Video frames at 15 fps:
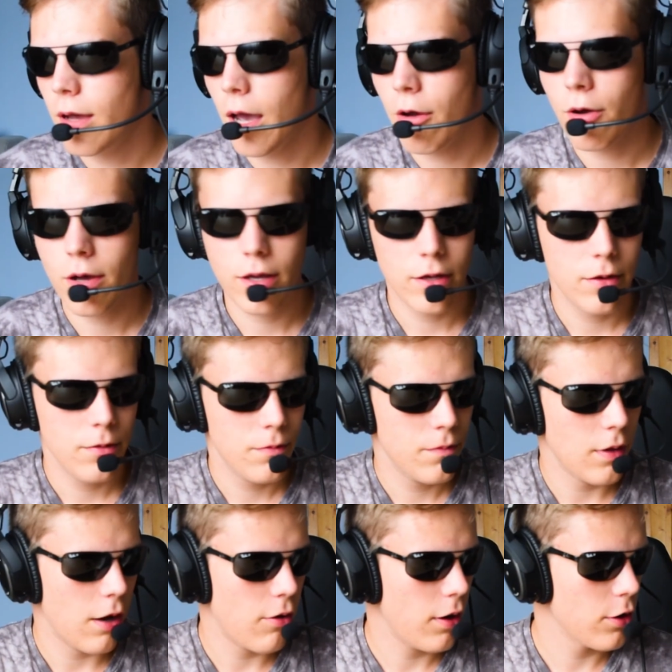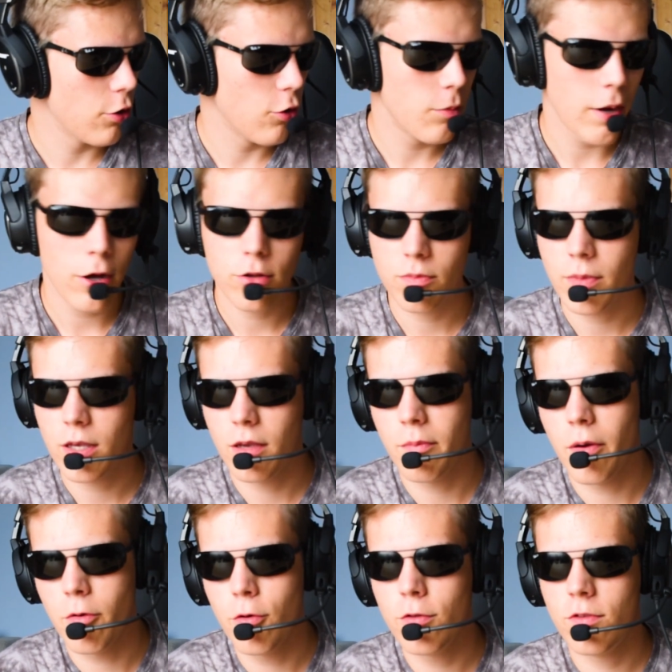how I go about making
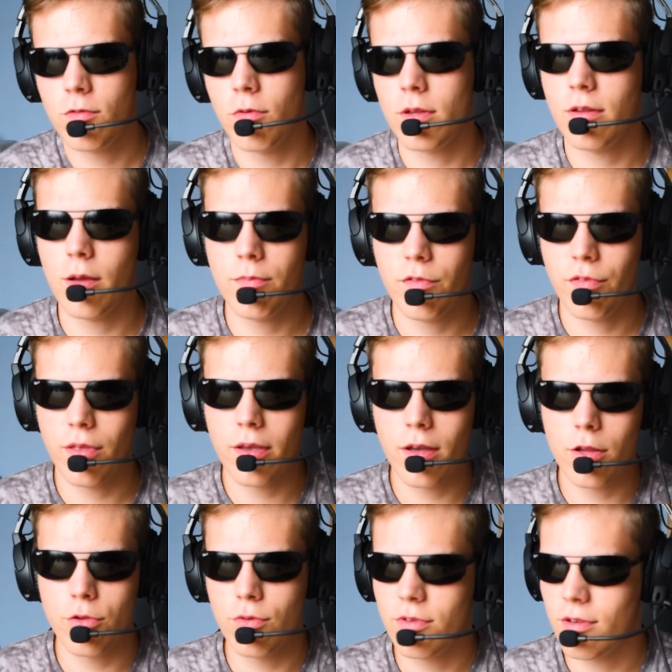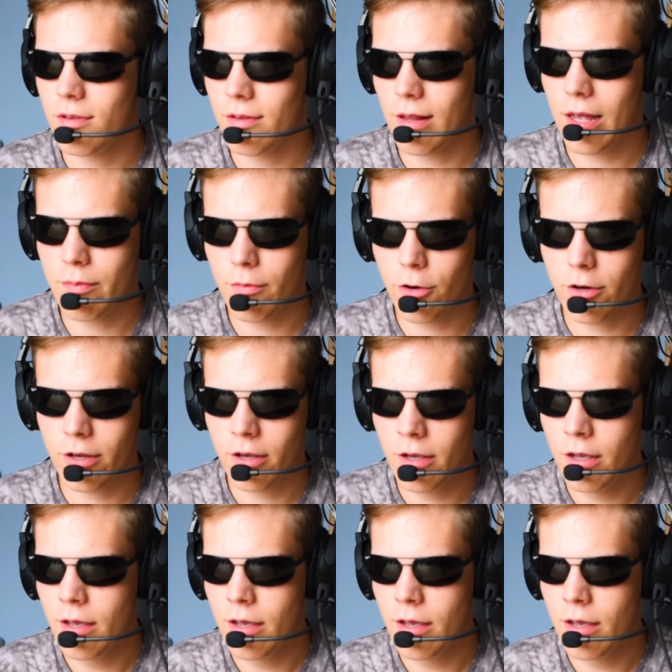my routes, what type of thing I choose as a landmark,